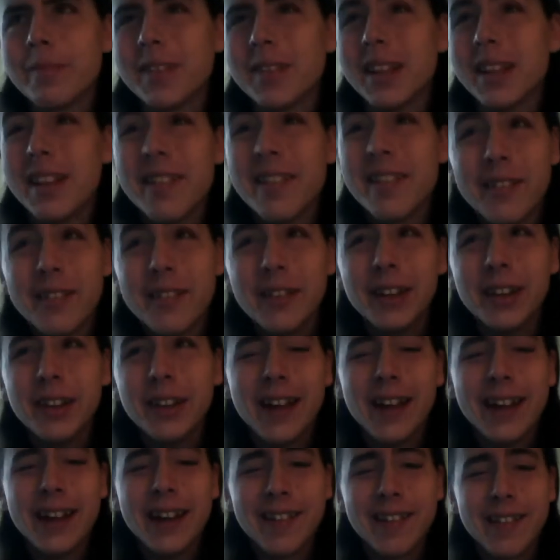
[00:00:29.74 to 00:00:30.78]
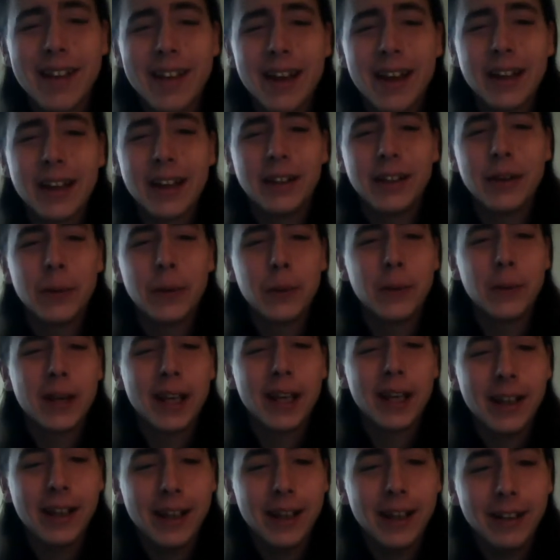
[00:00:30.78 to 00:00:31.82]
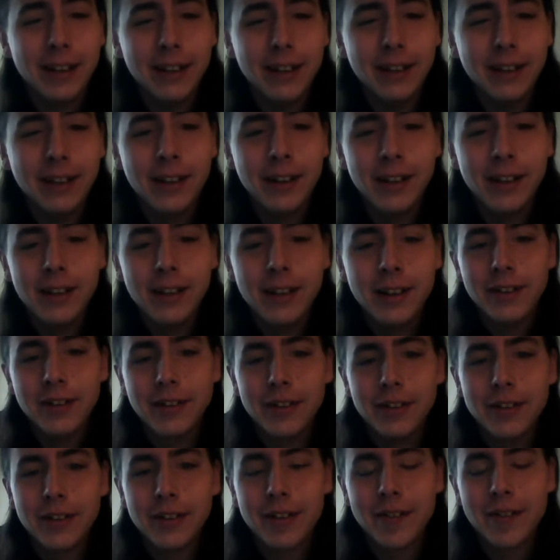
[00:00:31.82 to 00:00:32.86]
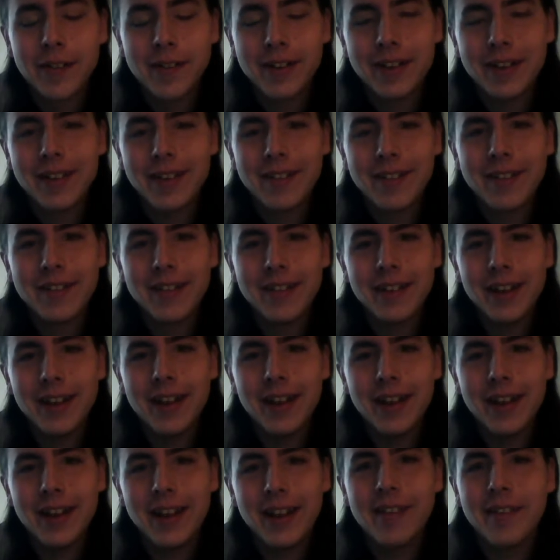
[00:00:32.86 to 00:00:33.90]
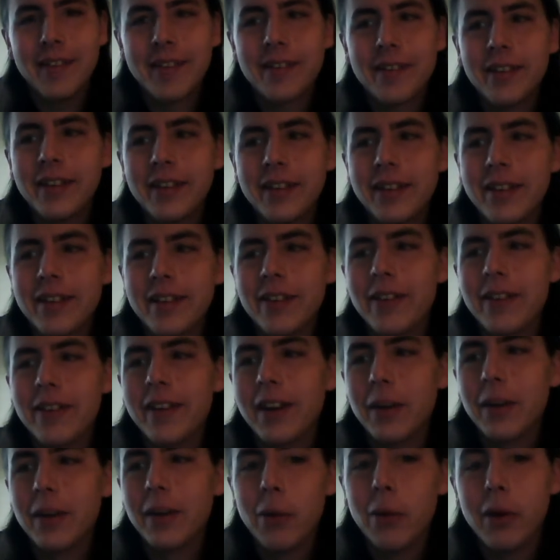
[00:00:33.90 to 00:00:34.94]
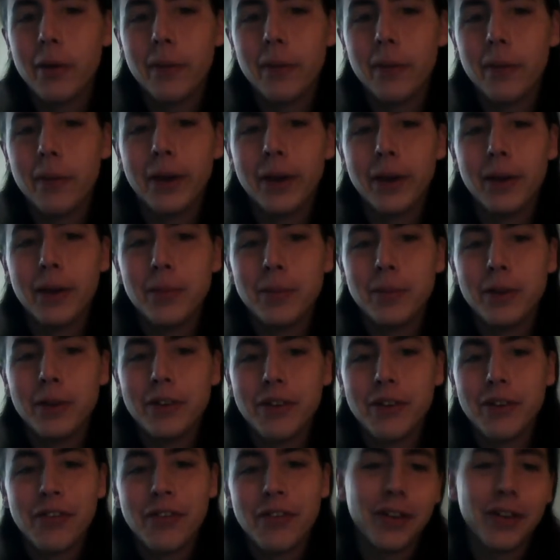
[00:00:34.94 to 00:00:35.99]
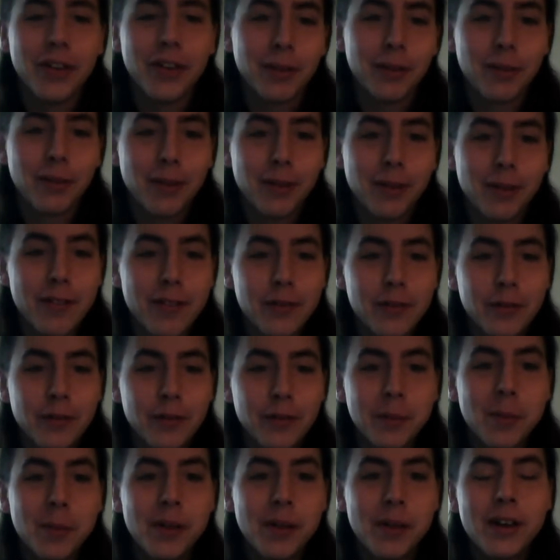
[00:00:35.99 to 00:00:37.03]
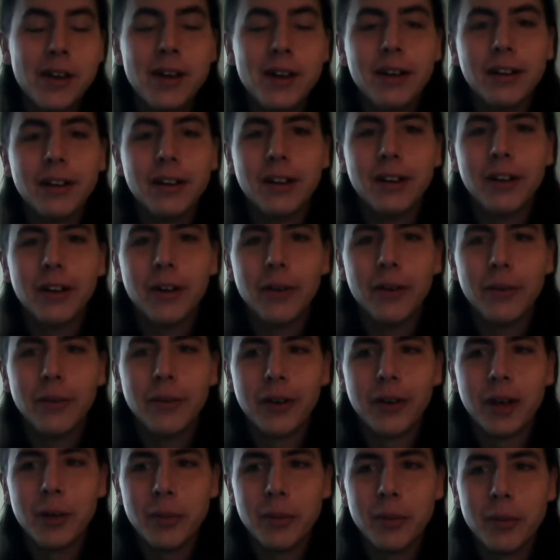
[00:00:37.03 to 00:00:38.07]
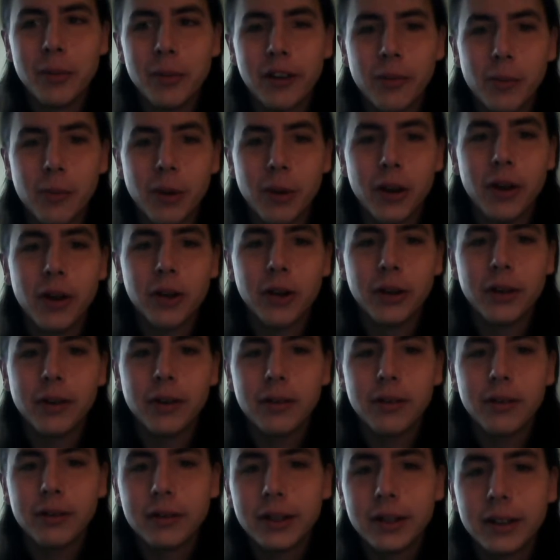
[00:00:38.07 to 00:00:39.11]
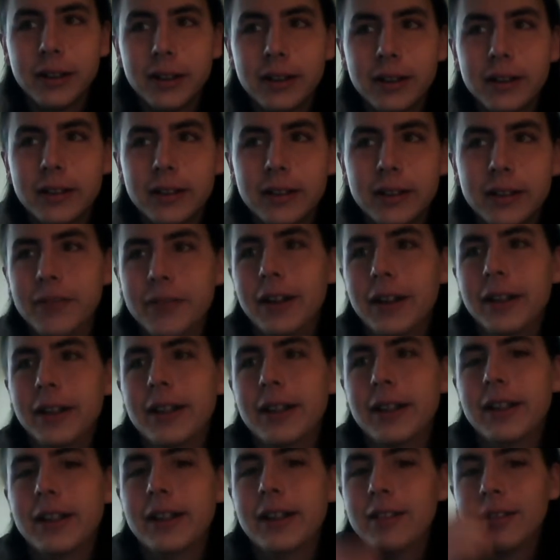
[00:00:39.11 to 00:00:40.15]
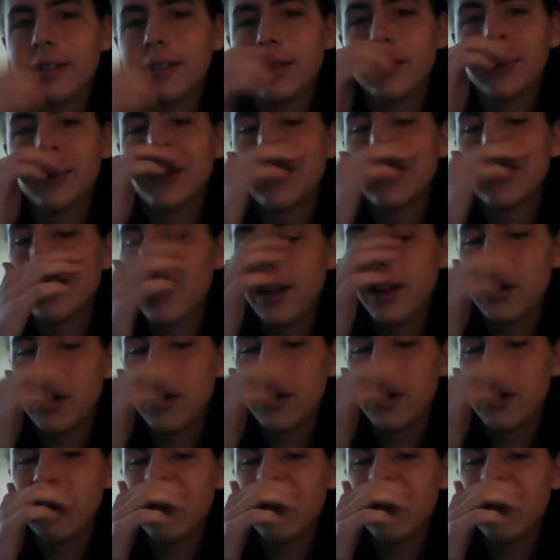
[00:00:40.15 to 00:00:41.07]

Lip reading: It's really not exactly okay to just instantaneously think, well, they're gonna be just like the rest of them. You know, they're gonna be the next Macaulay Culkin, fucking, you know,